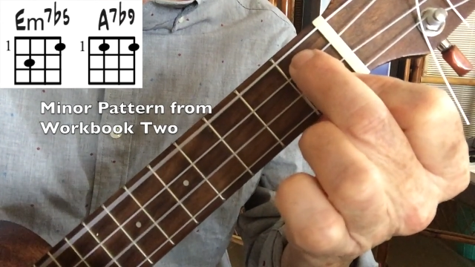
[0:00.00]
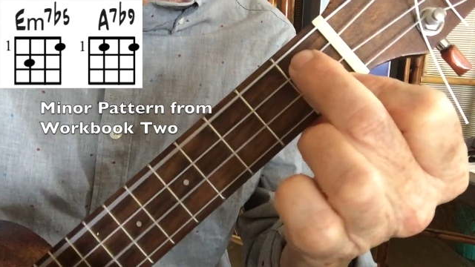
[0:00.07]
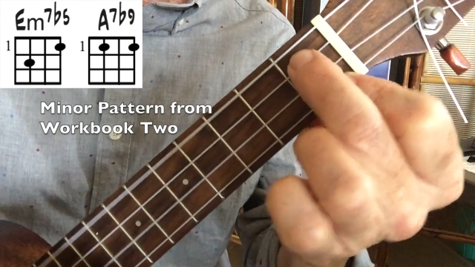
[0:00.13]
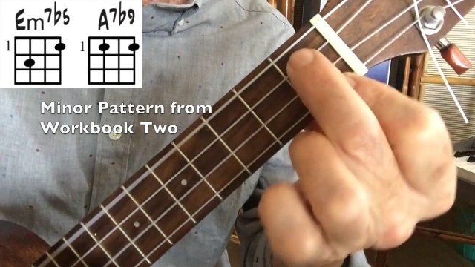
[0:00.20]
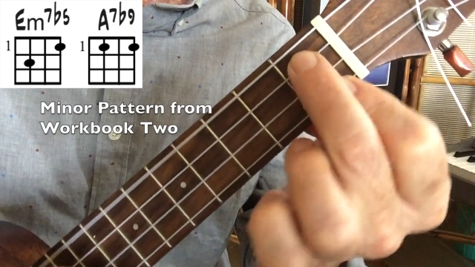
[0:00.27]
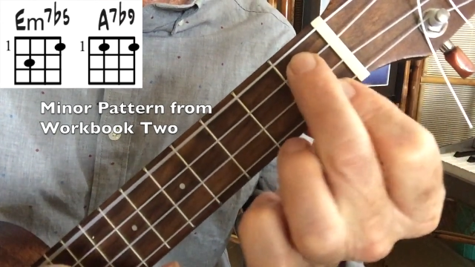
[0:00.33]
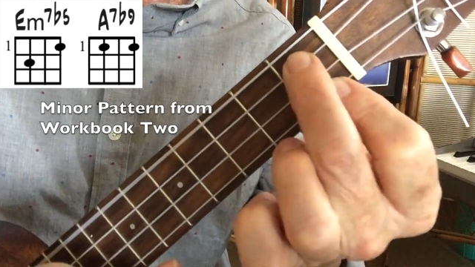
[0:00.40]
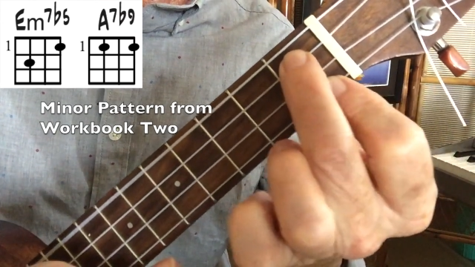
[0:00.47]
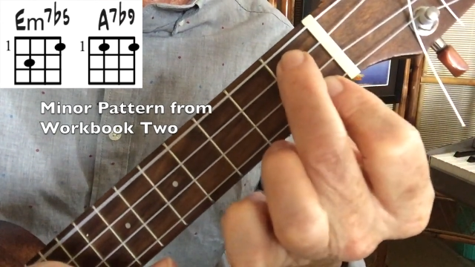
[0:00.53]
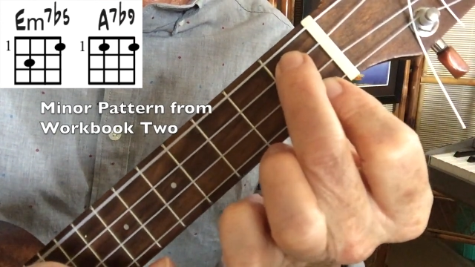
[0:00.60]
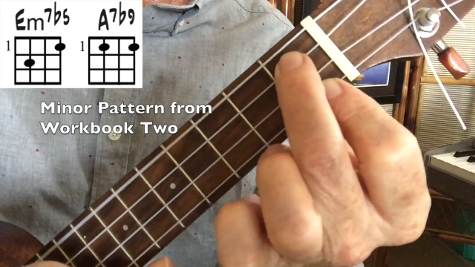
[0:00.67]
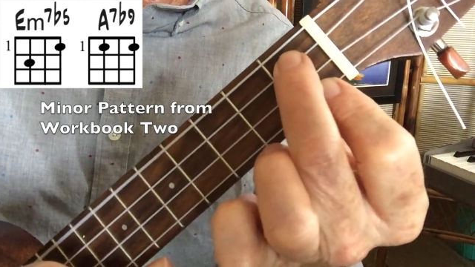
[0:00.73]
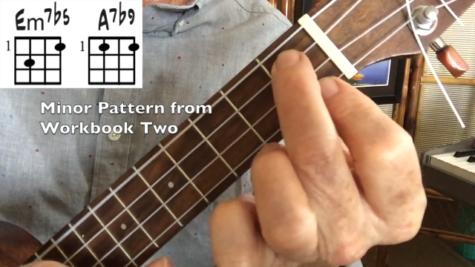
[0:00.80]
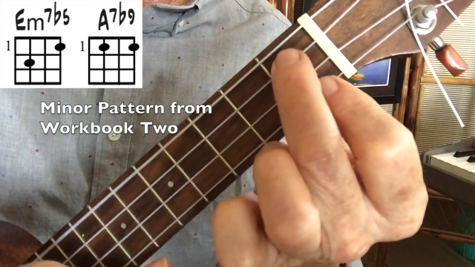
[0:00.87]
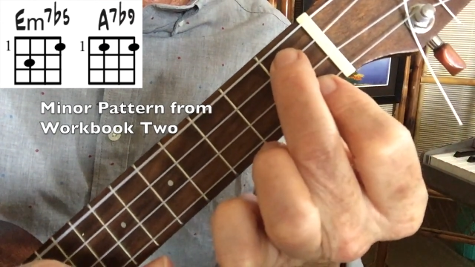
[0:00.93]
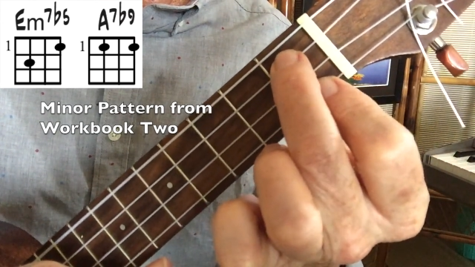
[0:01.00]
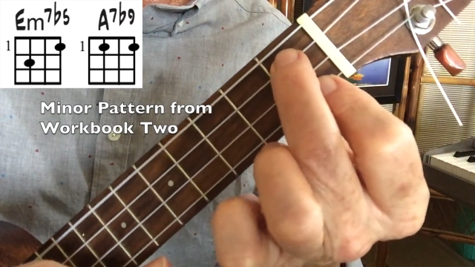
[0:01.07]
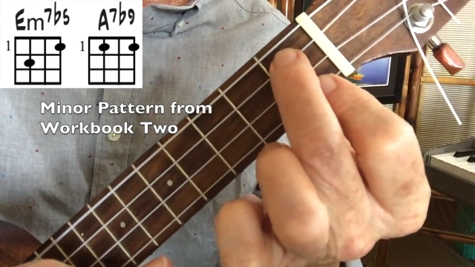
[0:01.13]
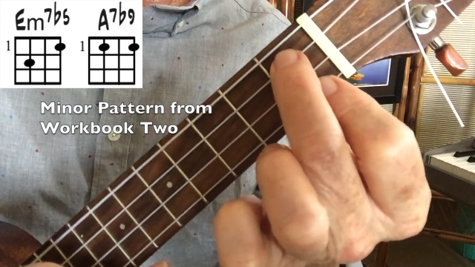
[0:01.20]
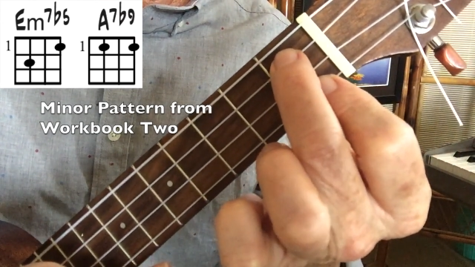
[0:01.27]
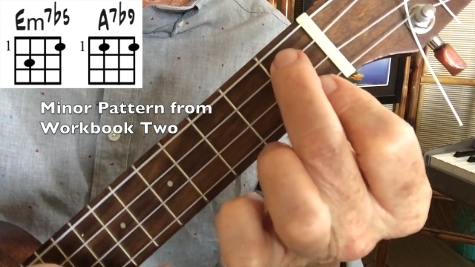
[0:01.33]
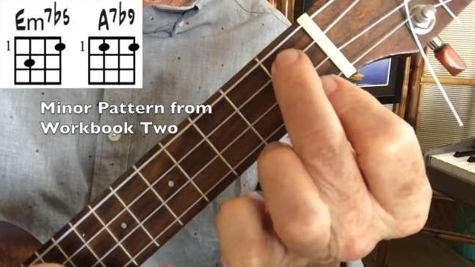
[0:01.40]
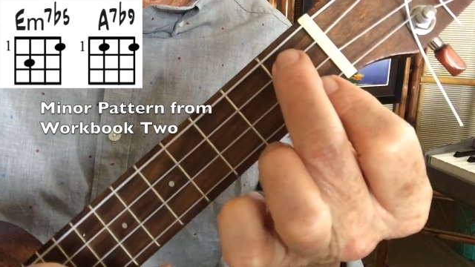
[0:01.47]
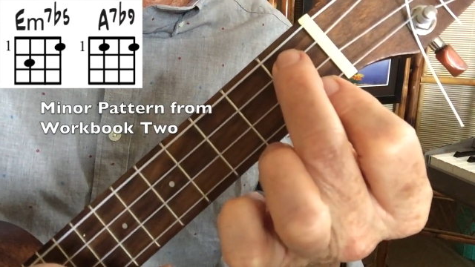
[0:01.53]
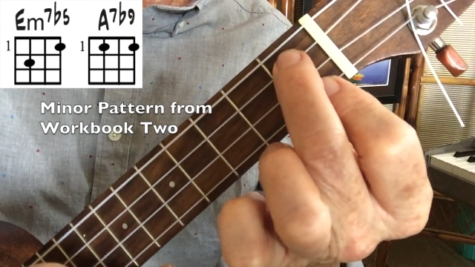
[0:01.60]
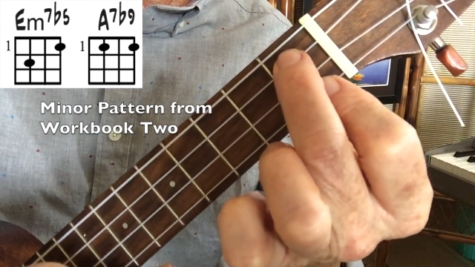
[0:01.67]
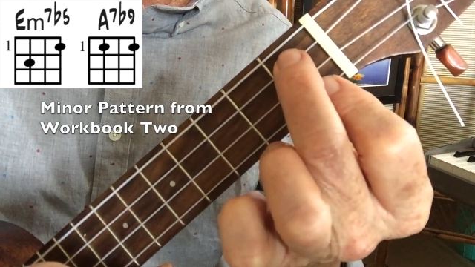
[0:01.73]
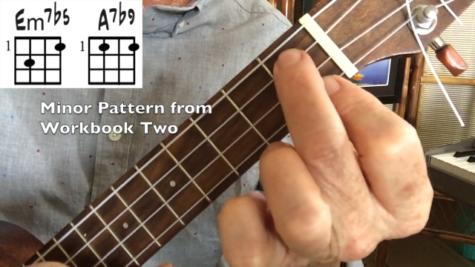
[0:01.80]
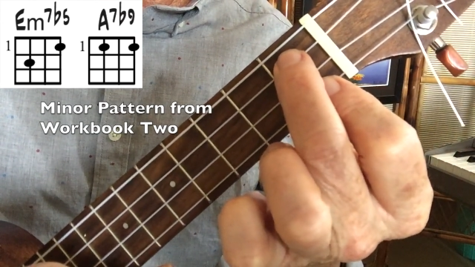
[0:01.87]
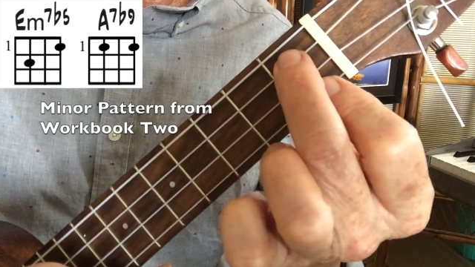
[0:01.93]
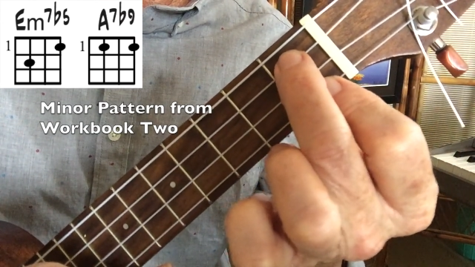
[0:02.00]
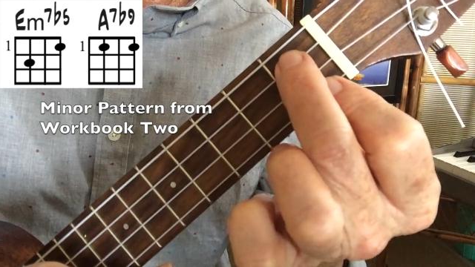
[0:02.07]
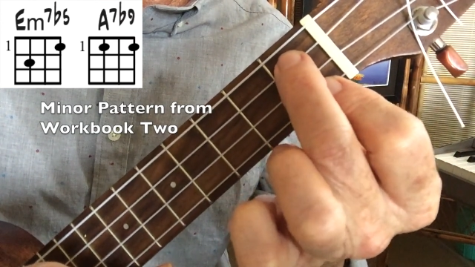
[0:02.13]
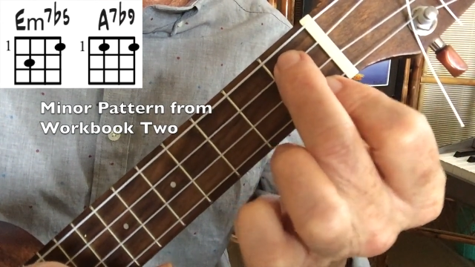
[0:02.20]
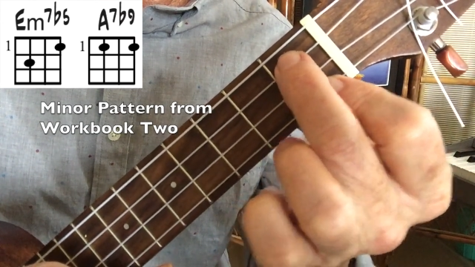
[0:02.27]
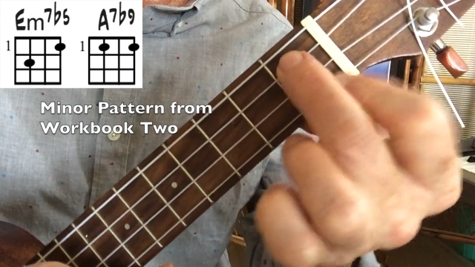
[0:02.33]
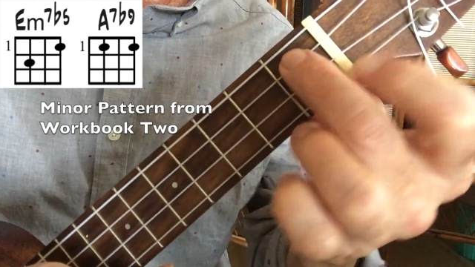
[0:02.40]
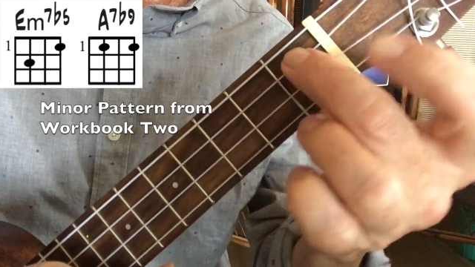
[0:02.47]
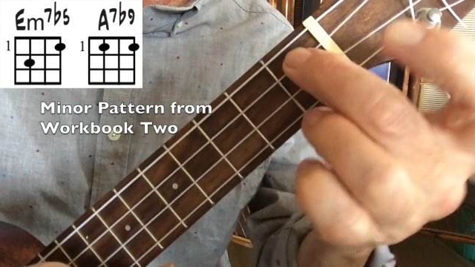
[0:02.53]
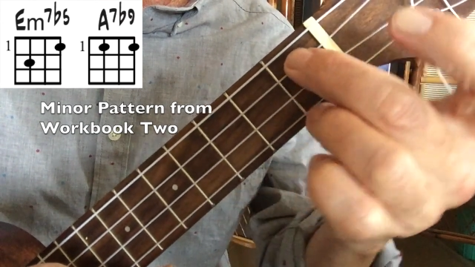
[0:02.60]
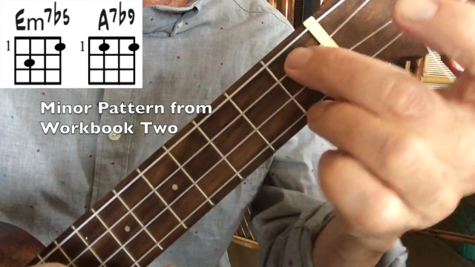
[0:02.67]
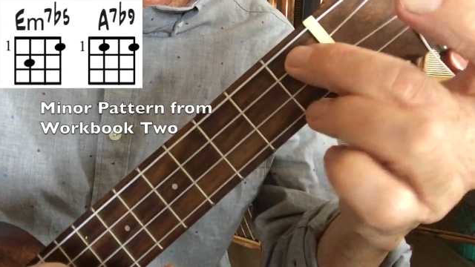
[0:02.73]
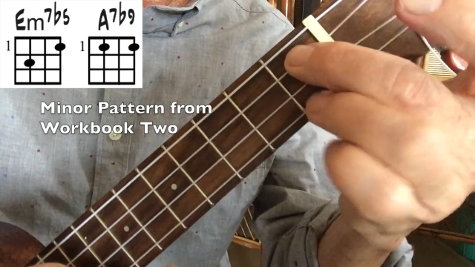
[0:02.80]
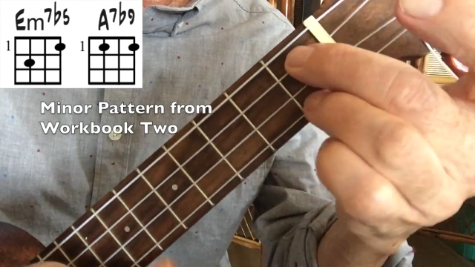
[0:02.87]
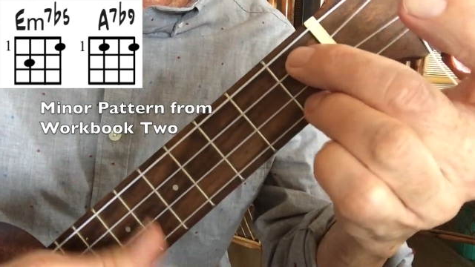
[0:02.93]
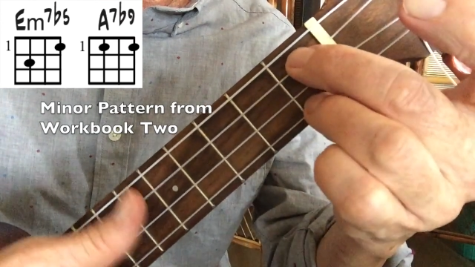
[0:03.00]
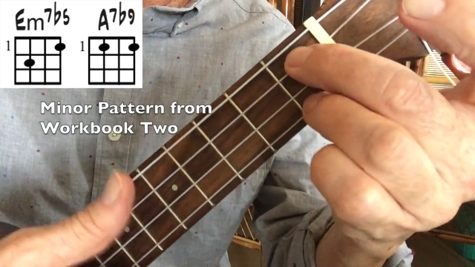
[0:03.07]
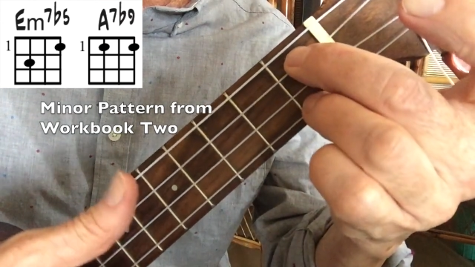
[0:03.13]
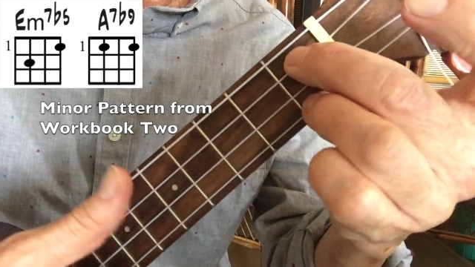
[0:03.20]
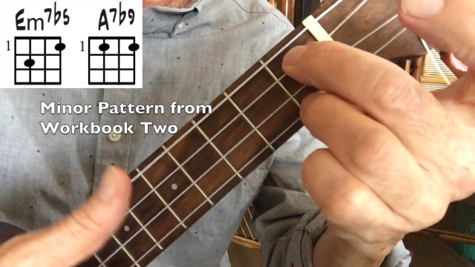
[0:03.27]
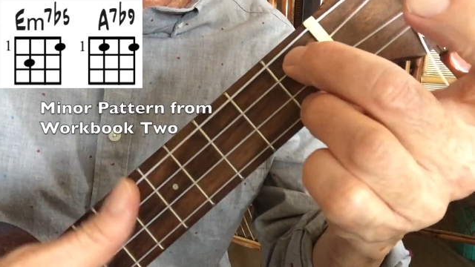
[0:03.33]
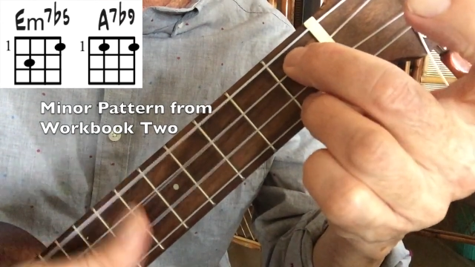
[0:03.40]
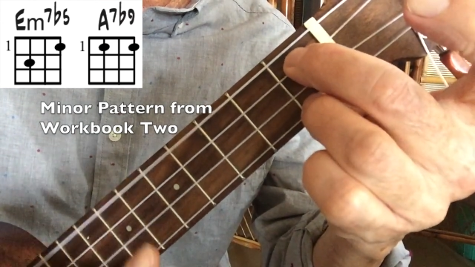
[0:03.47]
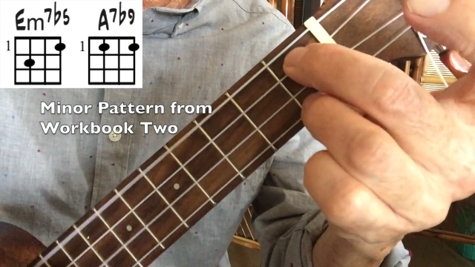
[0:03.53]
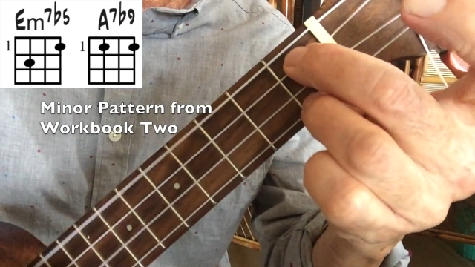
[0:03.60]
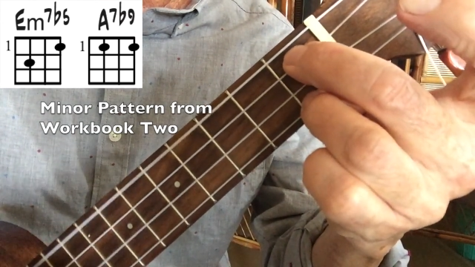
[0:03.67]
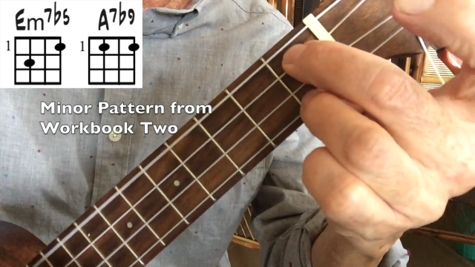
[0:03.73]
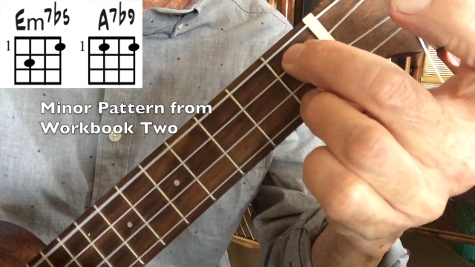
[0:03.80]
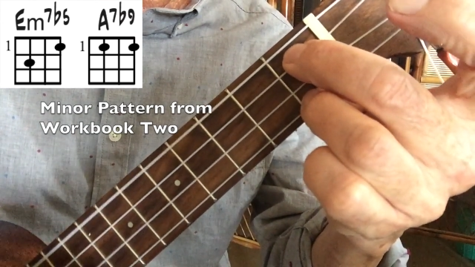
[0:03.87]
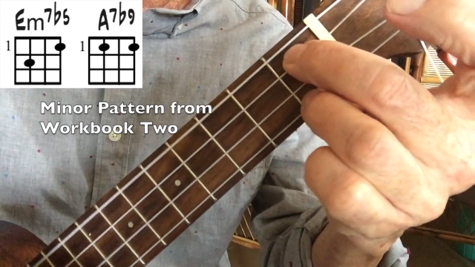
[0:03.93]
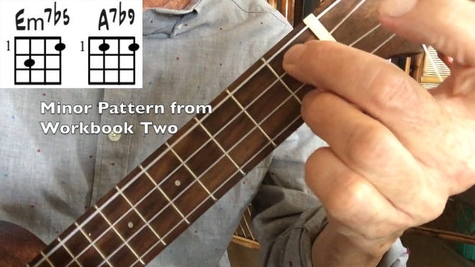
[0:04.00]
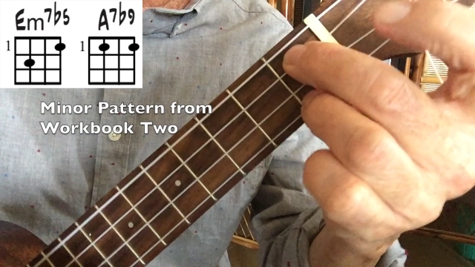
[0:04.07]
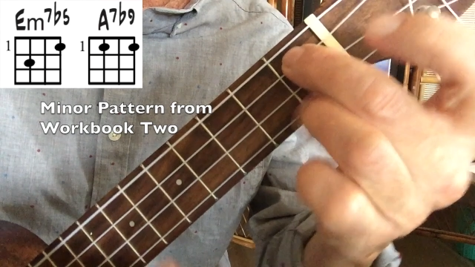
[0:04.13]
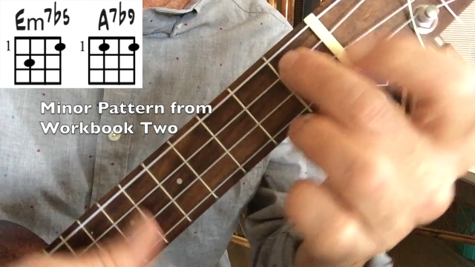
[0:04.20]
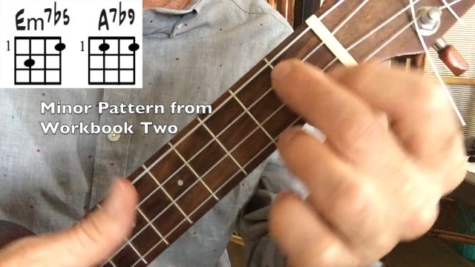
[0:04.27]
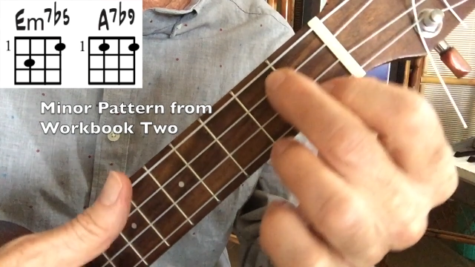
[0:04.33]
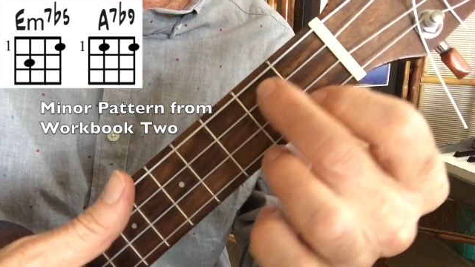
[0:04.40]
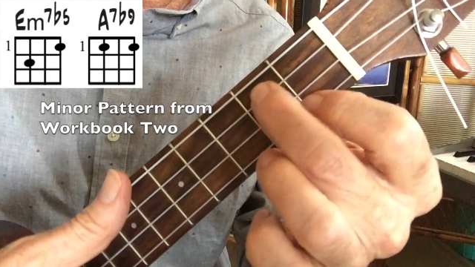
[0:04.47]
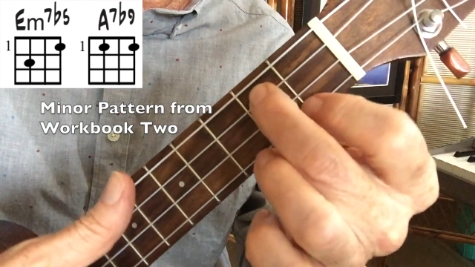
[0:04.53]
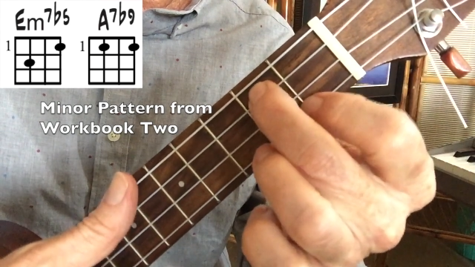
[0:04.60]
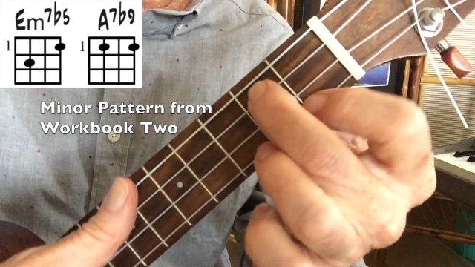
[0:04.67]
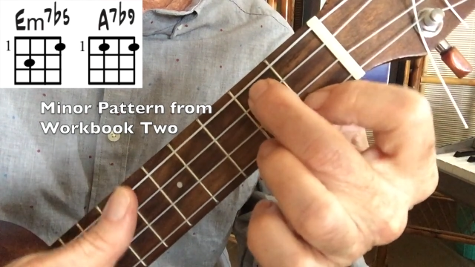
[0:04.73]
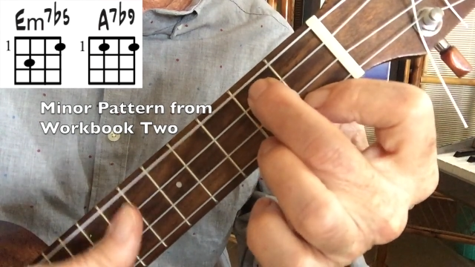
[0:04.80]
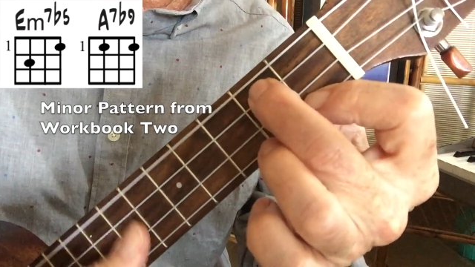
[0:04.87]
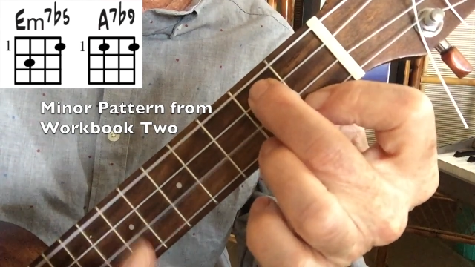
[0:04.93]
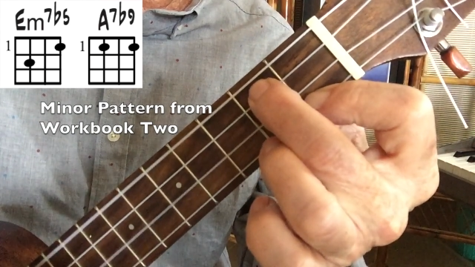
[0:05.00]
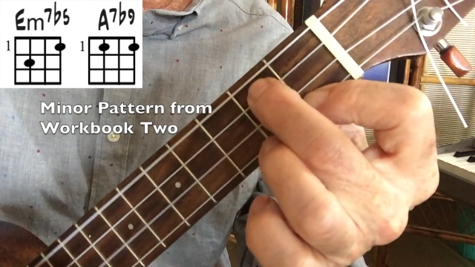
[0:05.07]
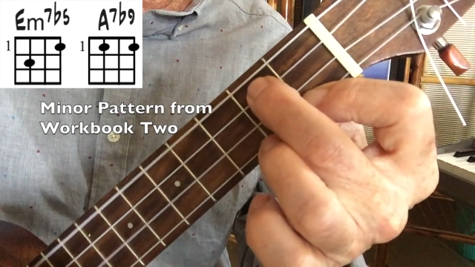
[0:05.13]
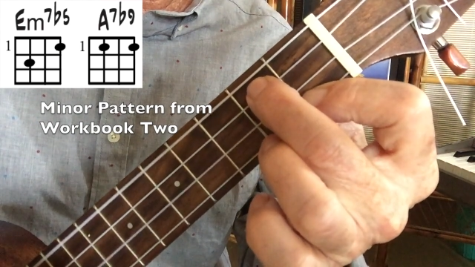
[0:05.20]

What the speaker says: [unreadable: no face in view]